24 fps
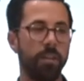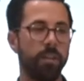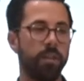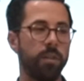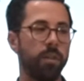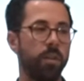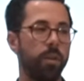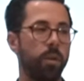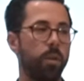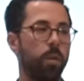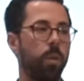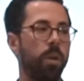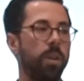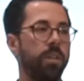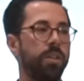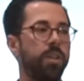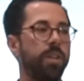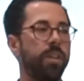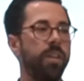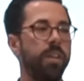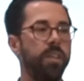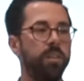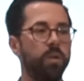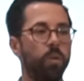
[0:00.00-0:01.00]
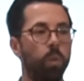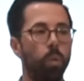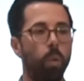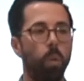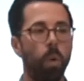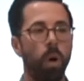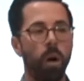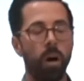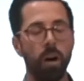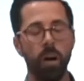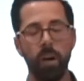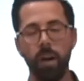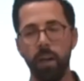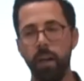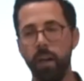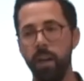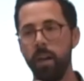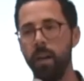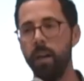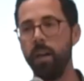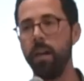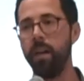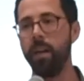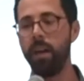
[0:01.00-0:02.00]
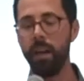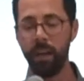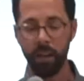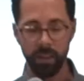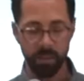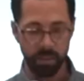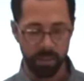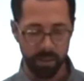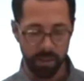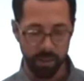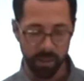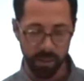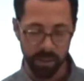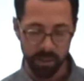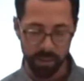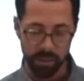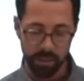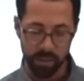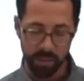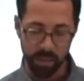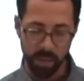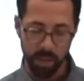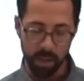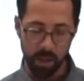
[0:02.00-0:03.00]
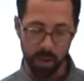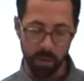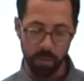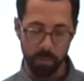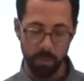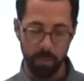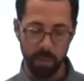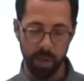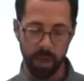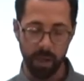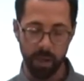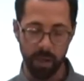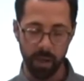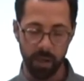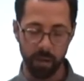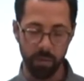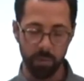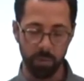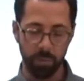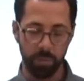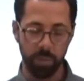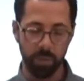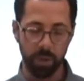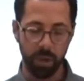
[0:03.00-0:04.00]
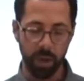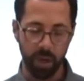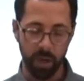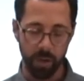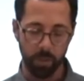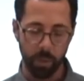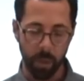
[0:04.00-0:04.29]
So the question is, why is this man blind?